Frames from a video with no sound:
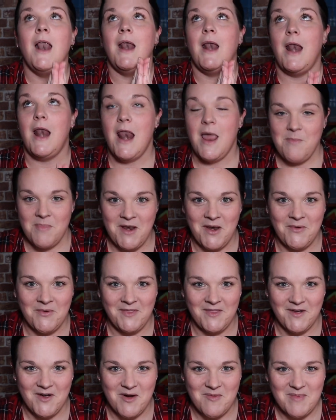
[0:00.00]
Let me know
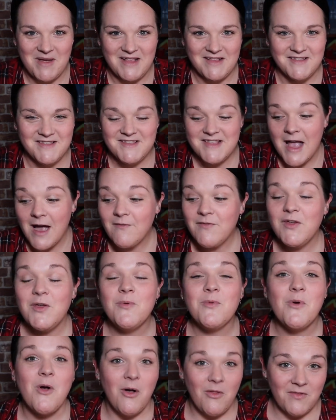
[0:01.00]
in the comments. Have
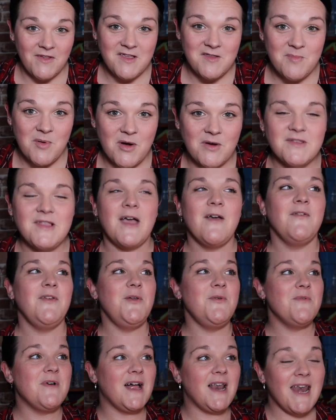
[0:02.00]
you got this box? Have
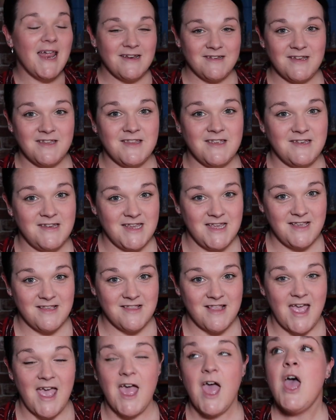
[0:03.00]
you collected the tea
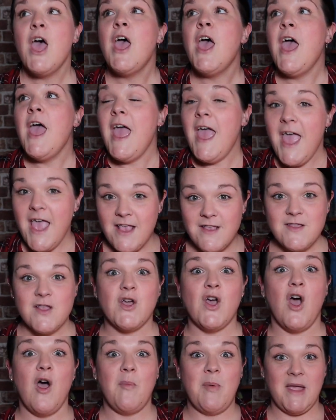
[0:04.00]
set? Is the
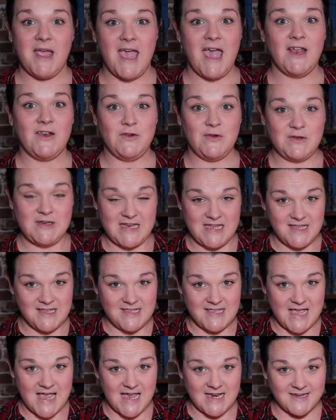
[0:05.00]
copper kettle tea
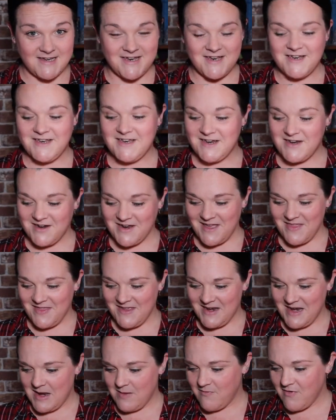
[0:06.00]
set? Did I get
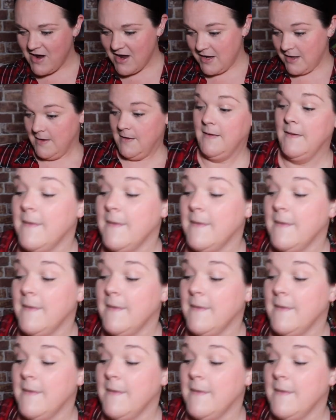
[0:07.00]
that name right?